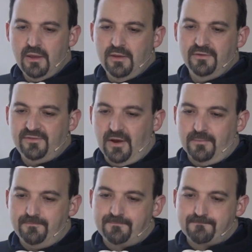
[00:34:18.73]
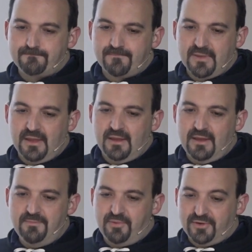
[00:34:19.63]
So,
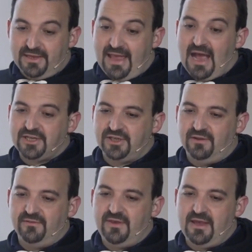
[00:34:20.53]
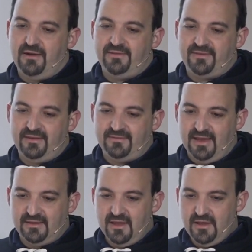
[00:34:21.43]
important actions here, it says
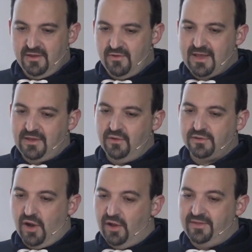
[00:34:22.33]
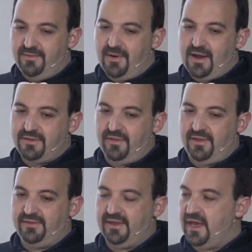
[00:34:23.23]
that you can use on-device
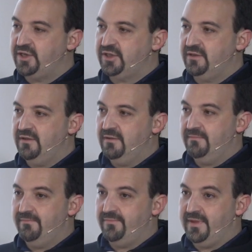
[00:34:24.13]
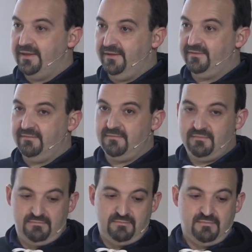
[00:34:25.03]
authentication. That is,
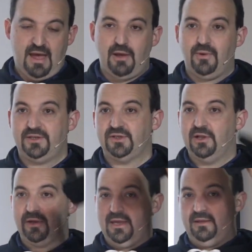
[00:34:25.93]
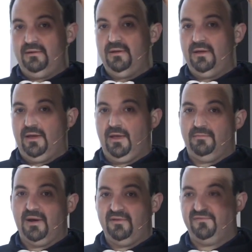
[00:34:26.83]
I want to log in
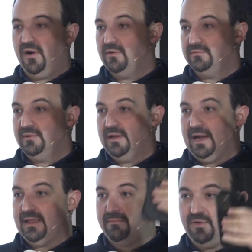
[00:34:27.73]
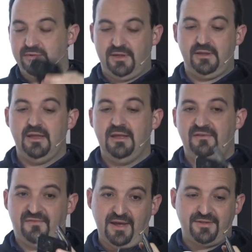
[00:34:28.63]
my phone, and I'm using
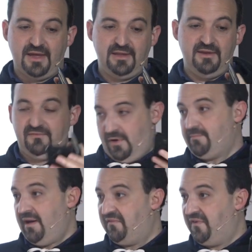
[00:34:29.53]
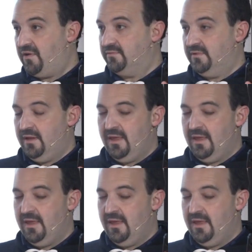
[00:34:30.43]
Face ID from my phone.